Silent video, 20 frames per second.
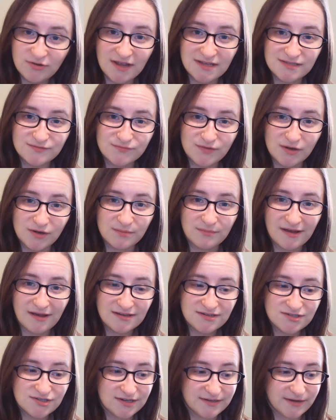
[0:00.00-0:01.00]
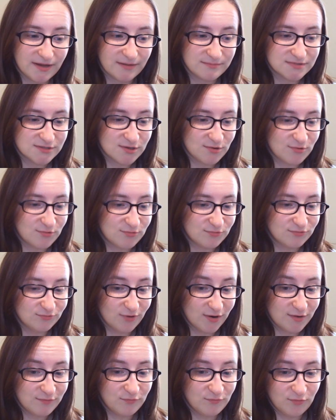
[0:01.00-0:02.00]
you guys very much, and I'm so
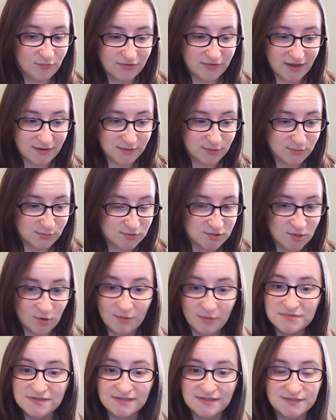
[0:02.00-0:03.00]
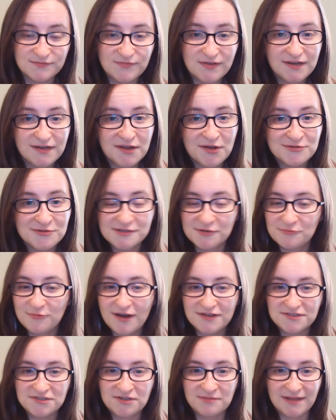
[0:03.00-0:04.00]
grateful that you show up to these videos and
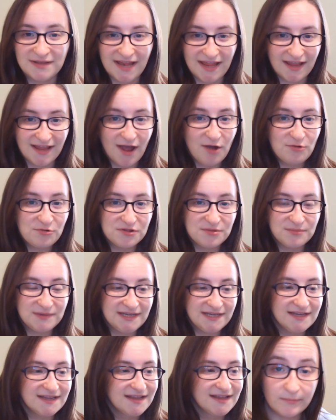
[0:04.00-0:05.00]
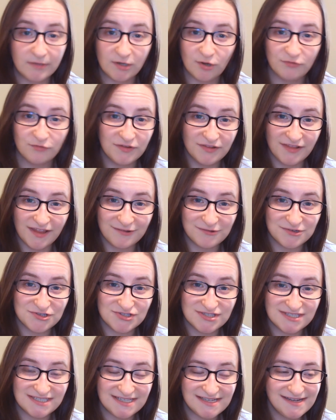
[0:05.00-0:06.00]
watch them and hang out with me. Let me know if you like what
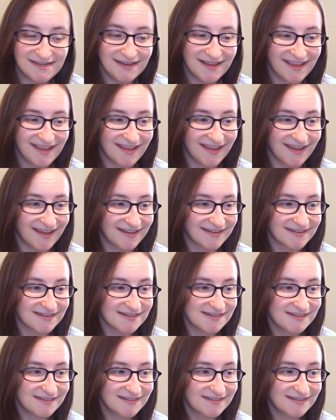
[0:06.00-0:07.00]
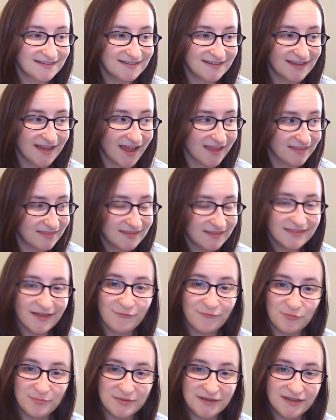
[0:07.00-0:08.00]
you see, and I think
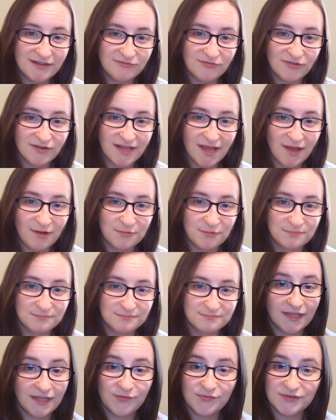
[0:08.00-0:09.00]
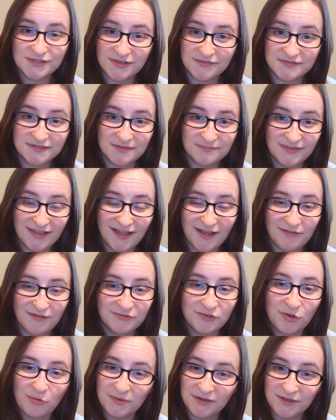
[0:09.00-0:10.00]
that will be it for now. Give yourself some
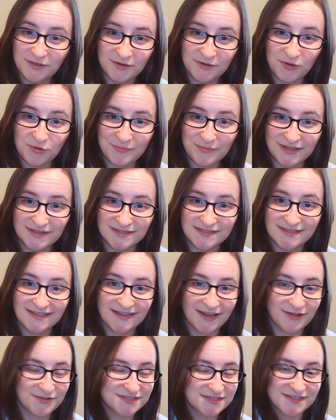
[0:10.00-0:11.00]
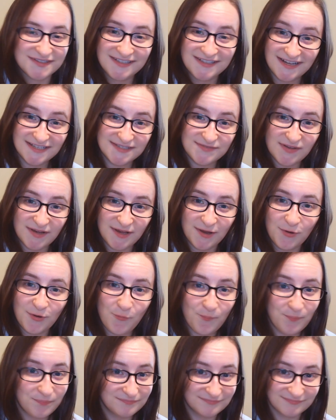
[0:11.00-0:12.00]
love, go be good humans, and I'll see you in the next video.